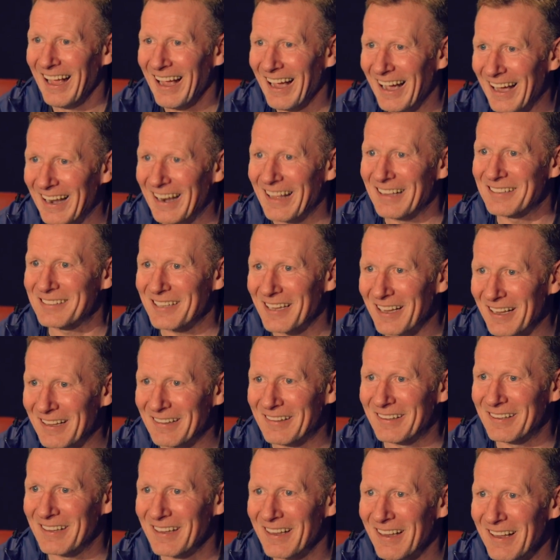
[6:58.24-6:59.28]
And I
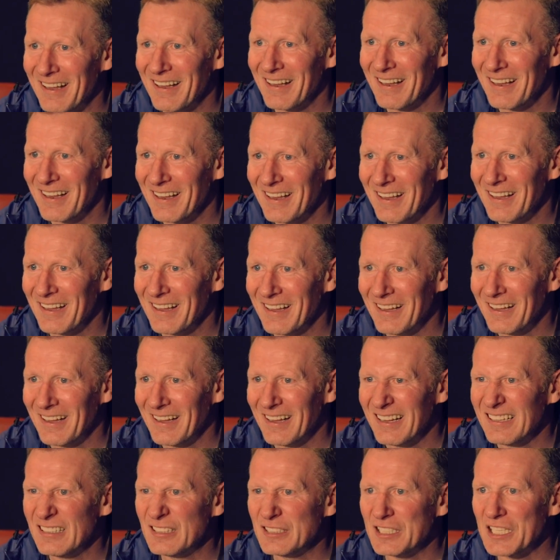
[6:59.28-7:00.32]
said,
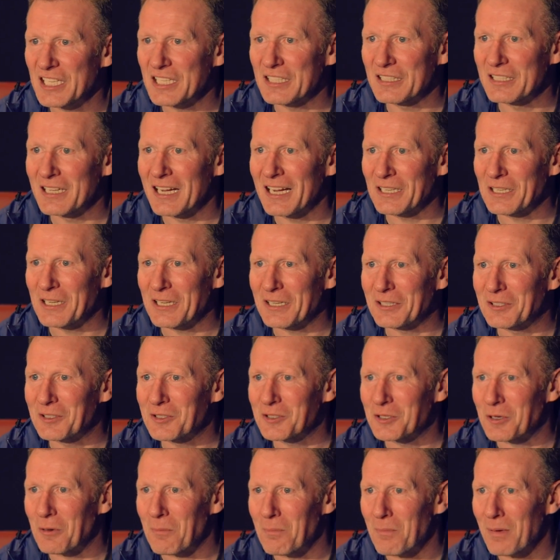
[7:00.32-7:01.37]
"Take that, you
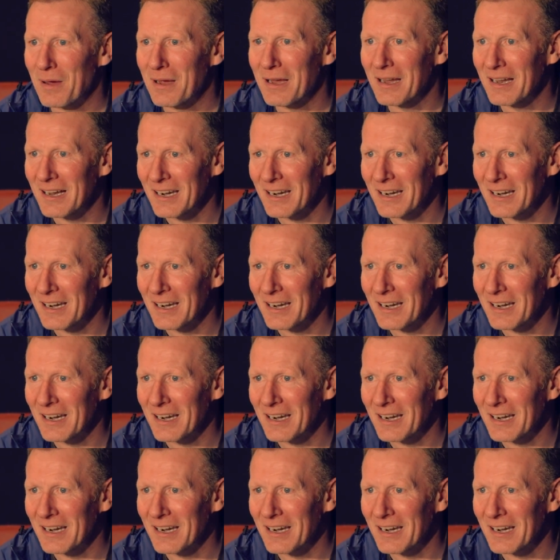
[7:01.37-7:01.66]
tube."